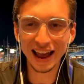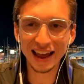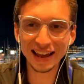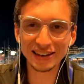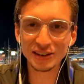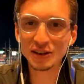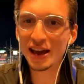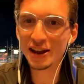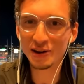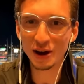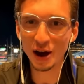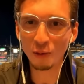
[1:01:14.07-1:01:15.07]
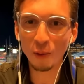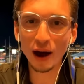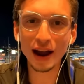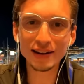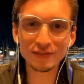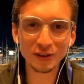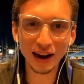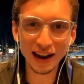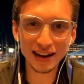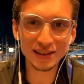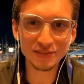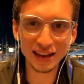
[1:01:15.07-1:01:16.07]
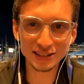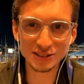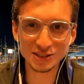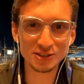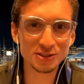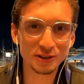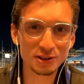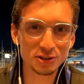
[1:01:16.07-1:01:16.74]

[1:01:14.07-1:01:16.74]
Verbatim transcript: And you get a, a wide variety of answers.